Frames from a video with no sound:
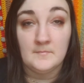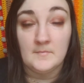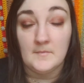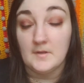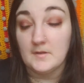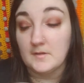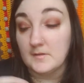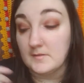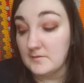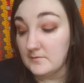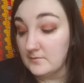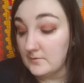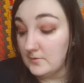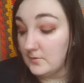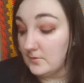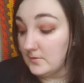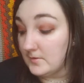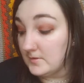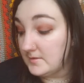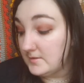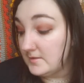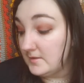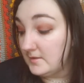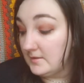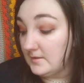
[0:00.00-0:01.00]
There's of
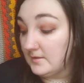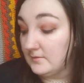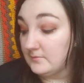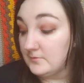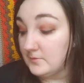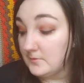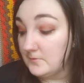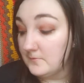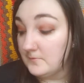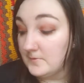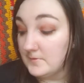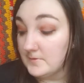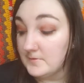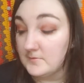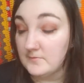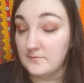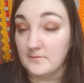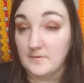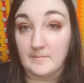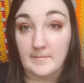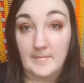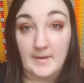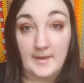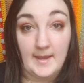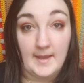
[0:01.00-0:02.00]
course the leftovers
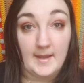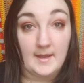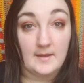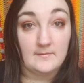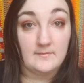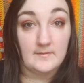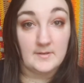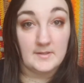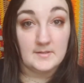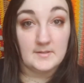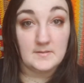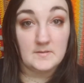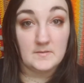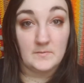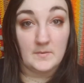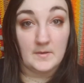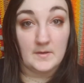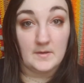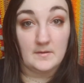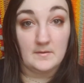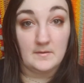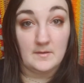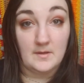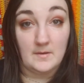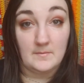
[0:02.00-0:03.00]
from my Advent
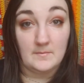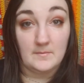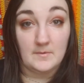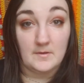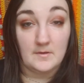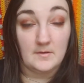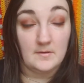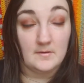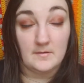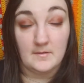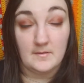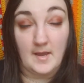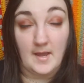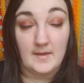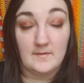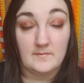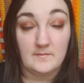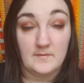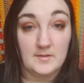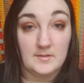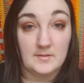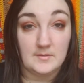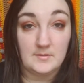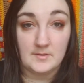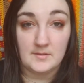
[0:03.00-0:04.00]
sweater
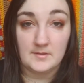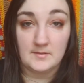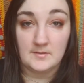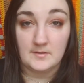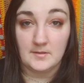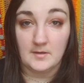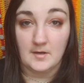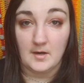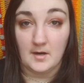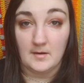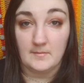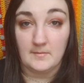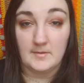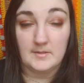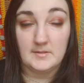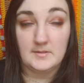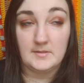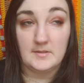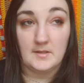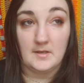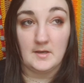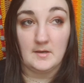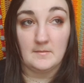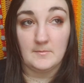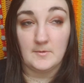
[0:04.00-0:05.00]
Advent garment
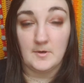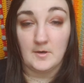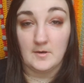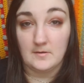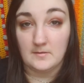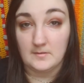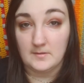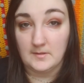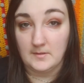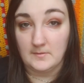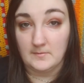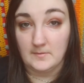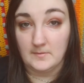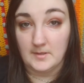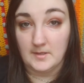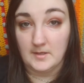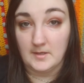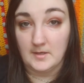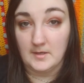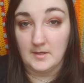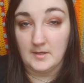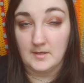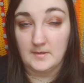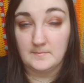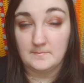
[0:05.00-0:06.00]
that I'm currently
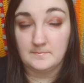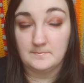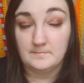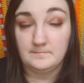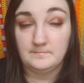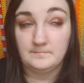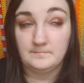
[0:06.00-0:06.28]
working on.